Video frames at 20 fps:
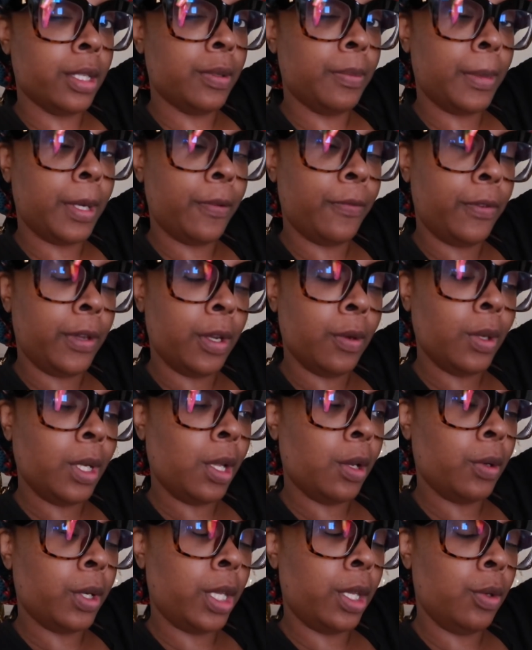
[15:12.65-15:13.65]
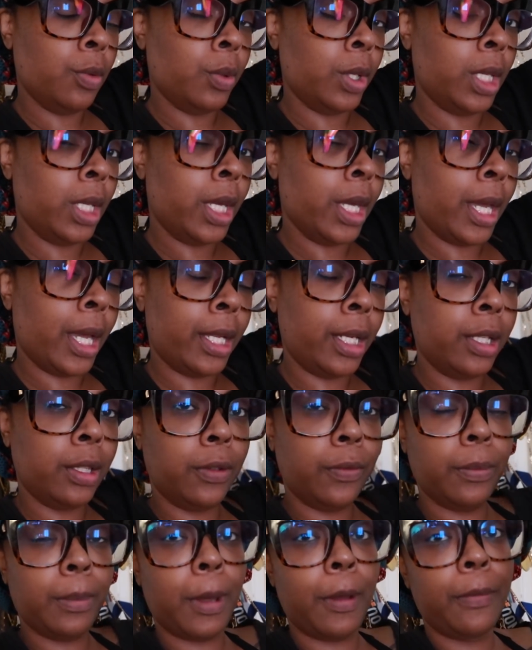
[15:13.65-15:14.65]
It's been a very low-key week. I need
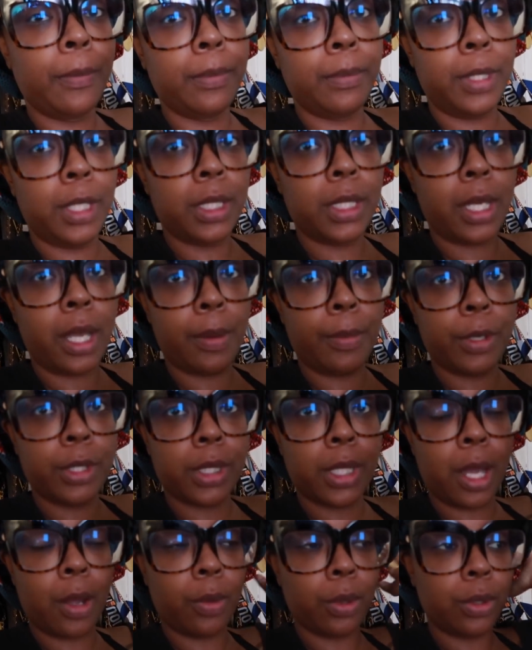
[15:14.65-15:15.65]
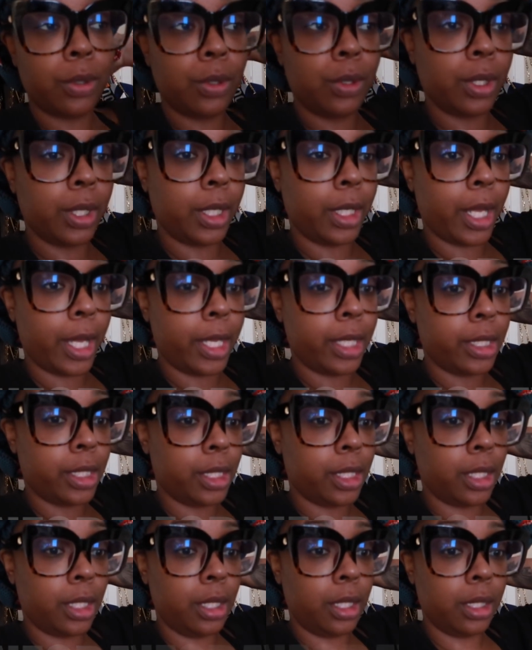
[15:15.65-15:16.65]
to, my, this camera is not recording in
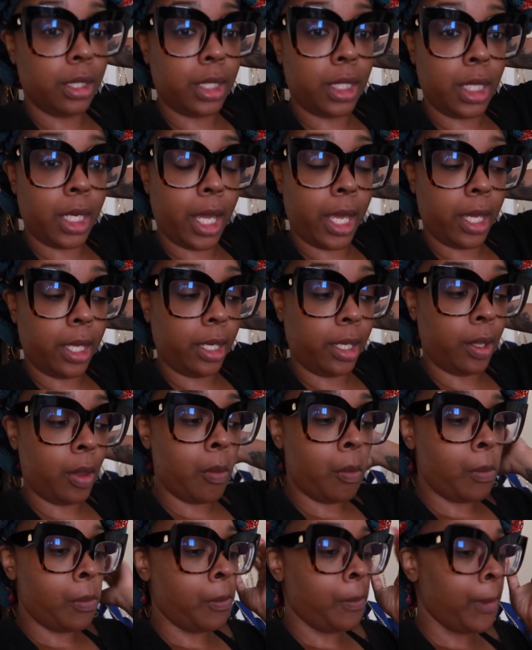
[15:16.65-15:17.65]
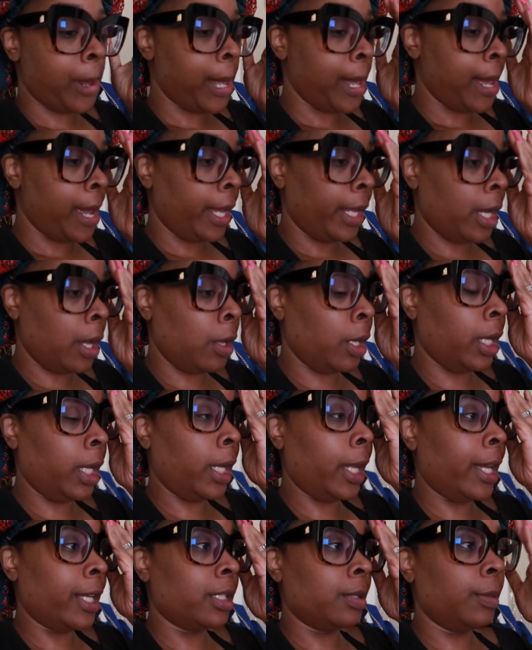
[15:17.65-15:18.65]
HD, 1080. It only
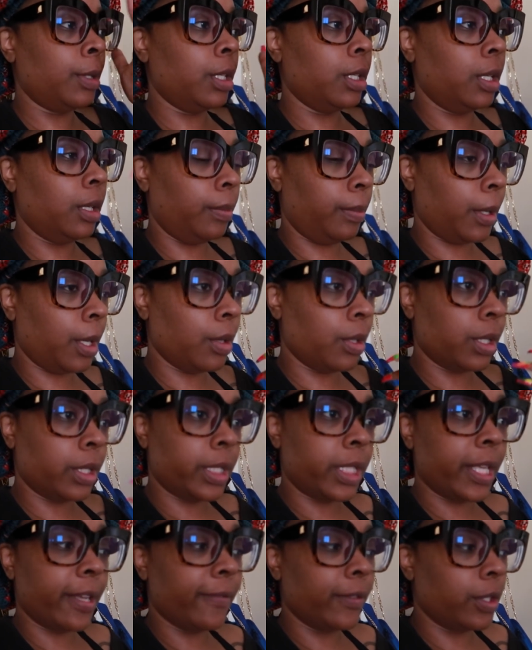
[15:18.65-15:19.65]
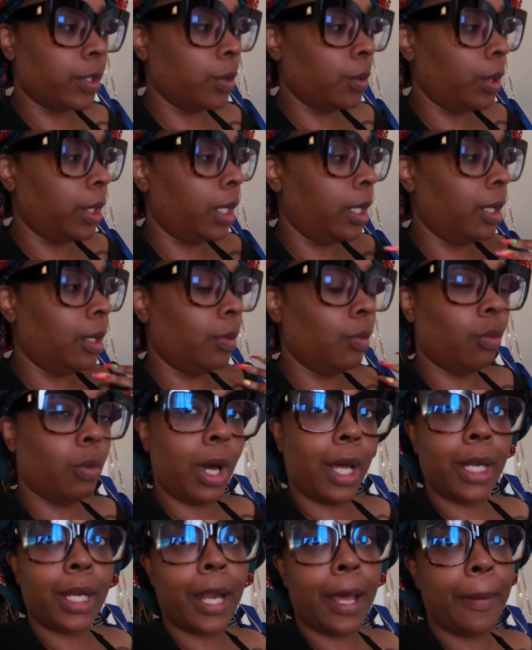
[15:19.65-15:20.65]
allows me to upload in 720 and
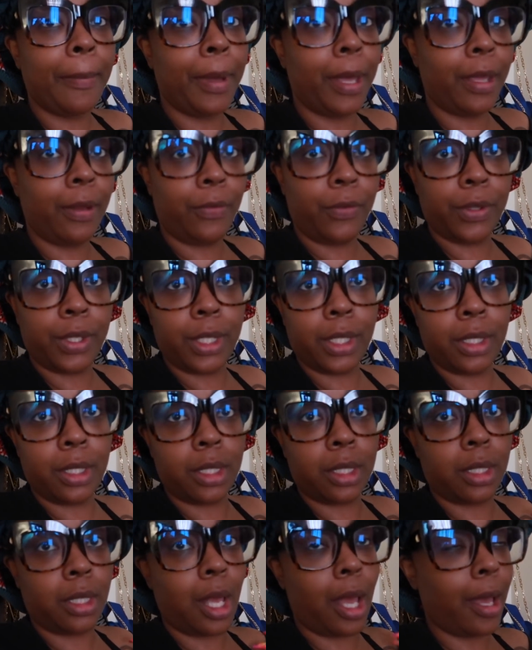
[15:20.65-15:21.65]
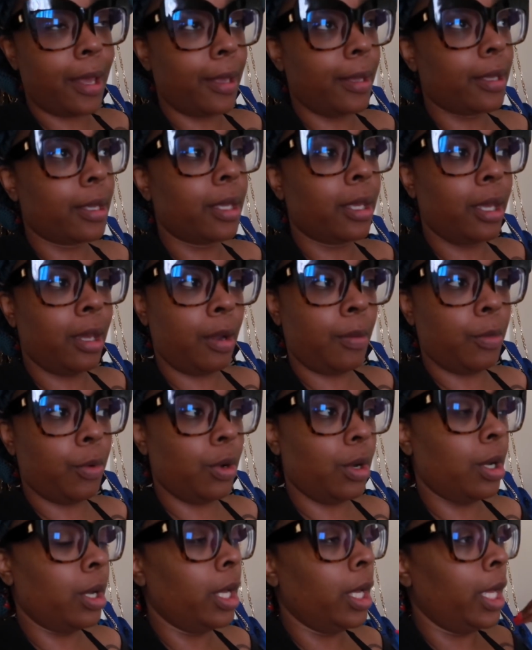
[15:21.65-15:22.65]
why did I pay for this high
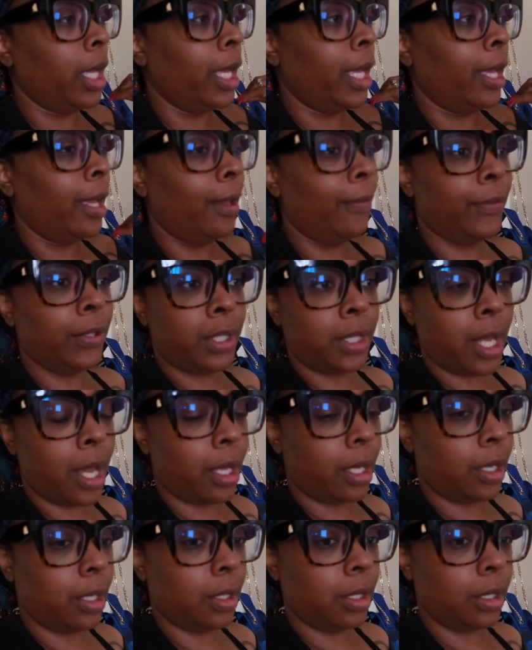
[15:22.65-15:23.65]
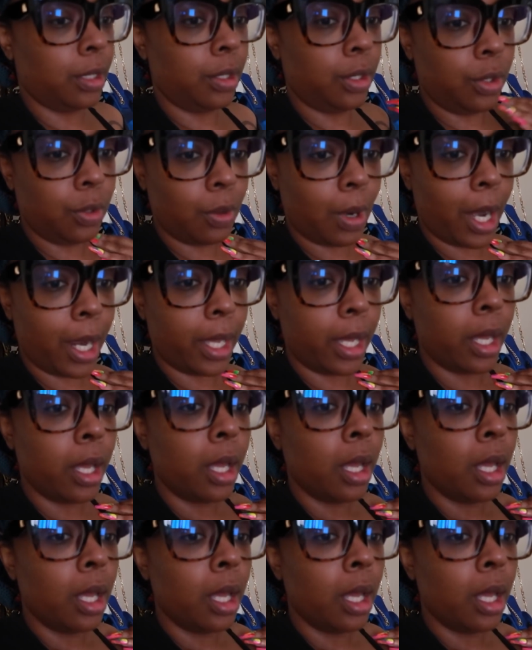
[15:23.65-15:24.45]
camera if it's not gonna do right?